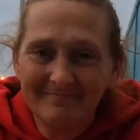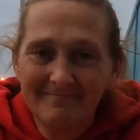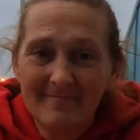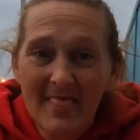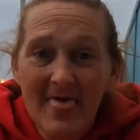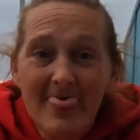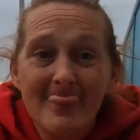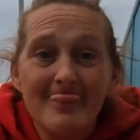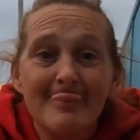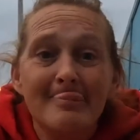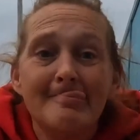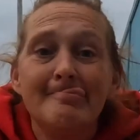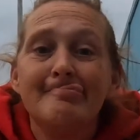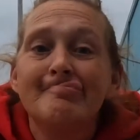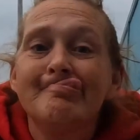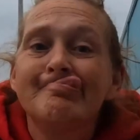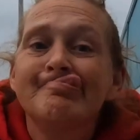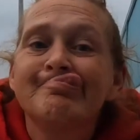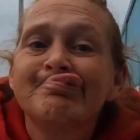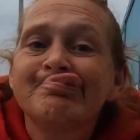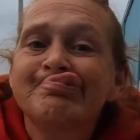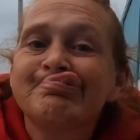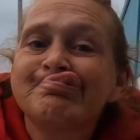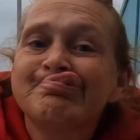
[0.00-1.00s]

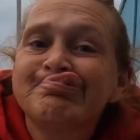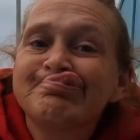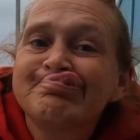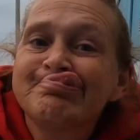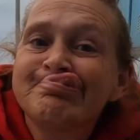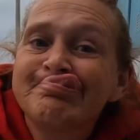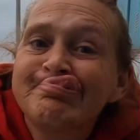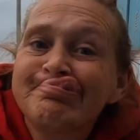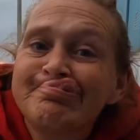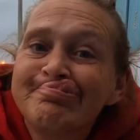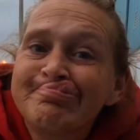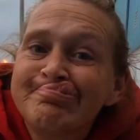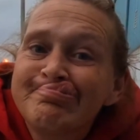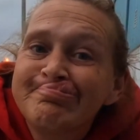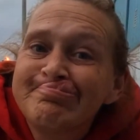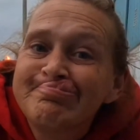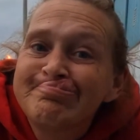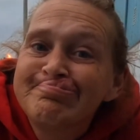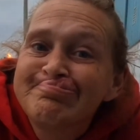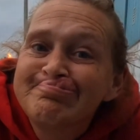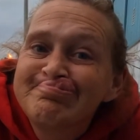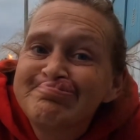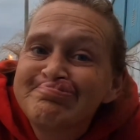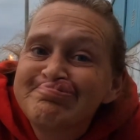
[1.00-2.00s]

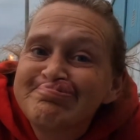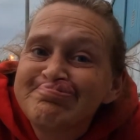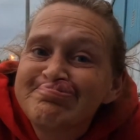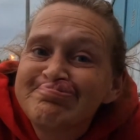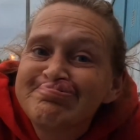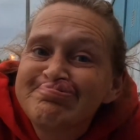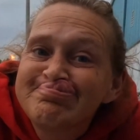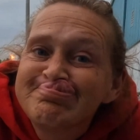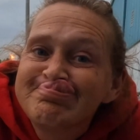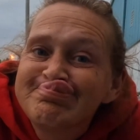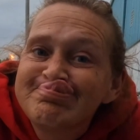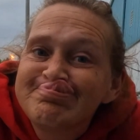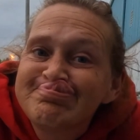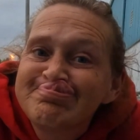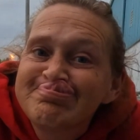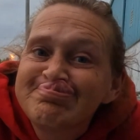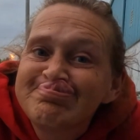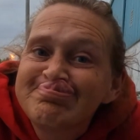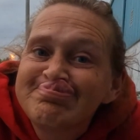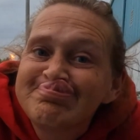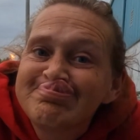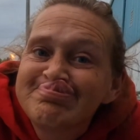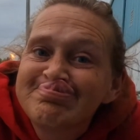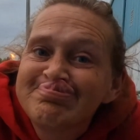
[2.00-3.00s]

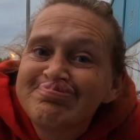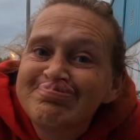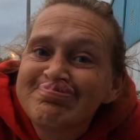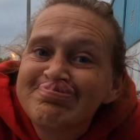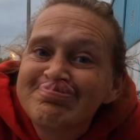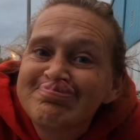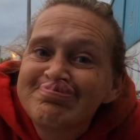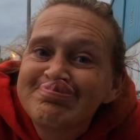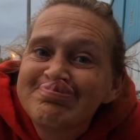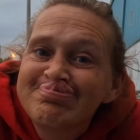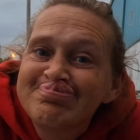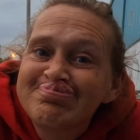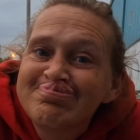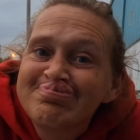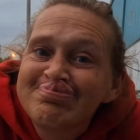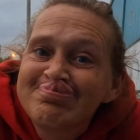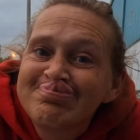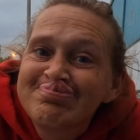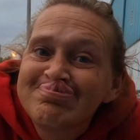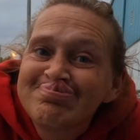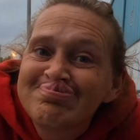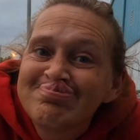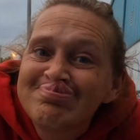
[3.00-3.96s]
[no speech]